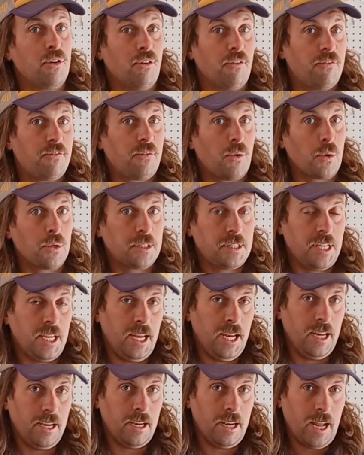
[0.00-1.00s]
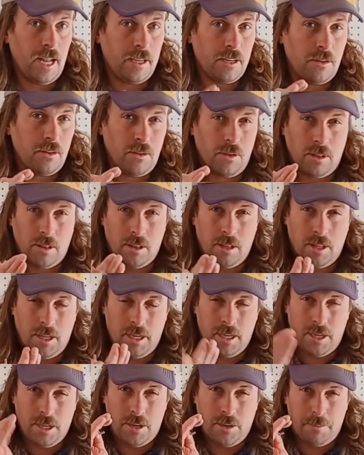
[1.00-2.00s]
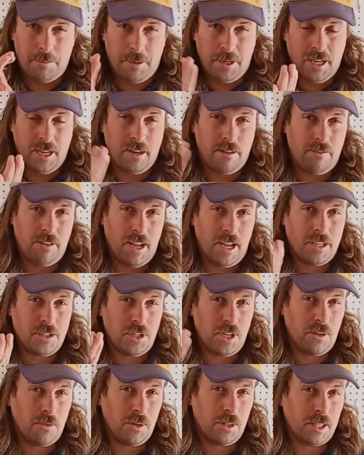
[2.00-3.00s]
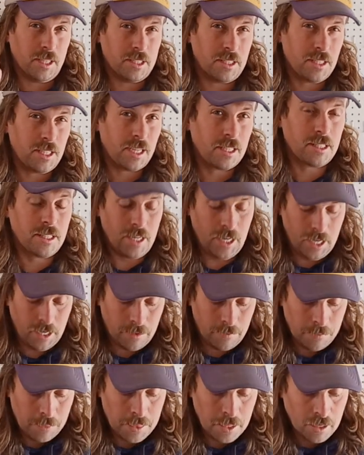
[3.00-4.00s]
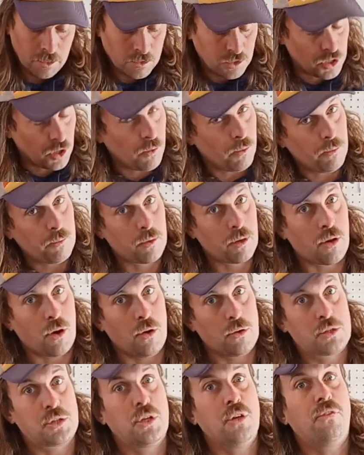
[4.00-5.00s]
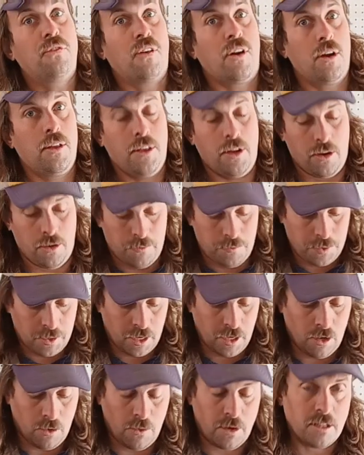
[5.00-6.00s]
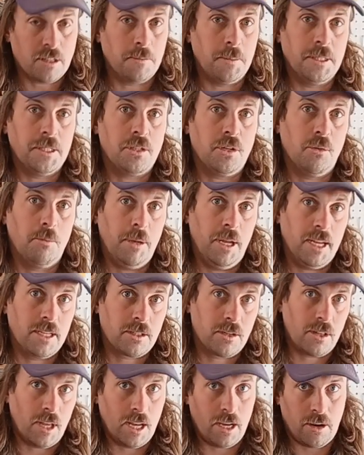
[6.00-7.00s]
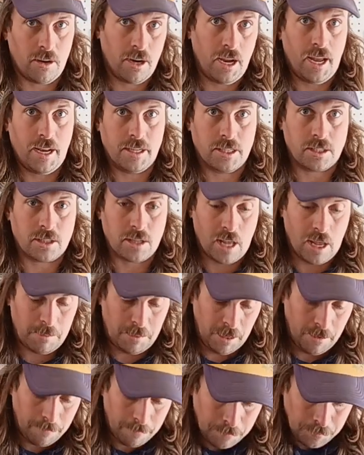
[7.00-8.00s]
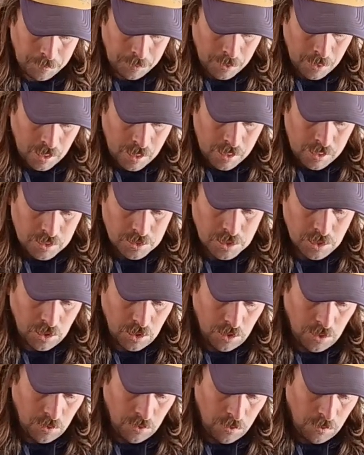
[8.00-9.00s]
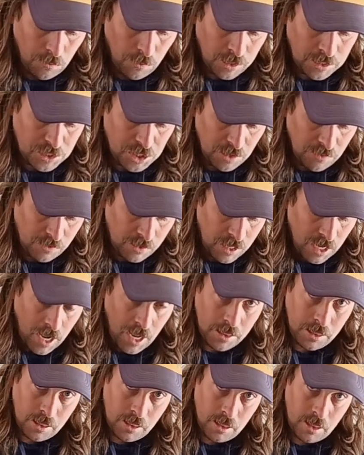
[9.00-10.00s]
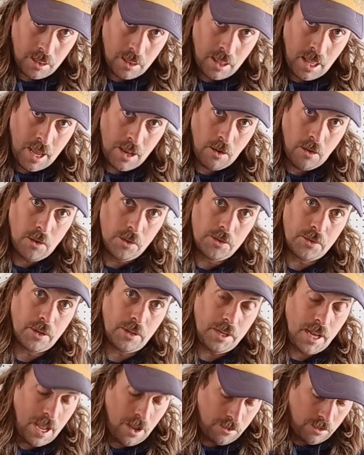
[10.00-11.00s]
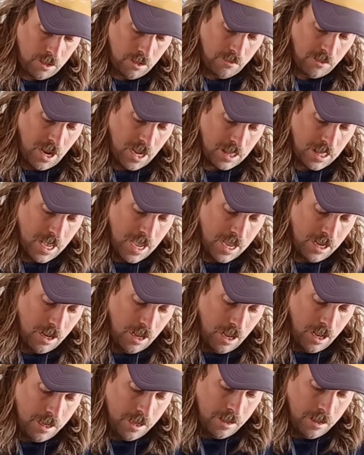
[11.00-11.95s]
a 14 and had to do a little bit of edging with the 16. Don't go too far though. You don't want it to be too big so that your head is sloppy. So once you've got that hole drilled out, you've got the head on,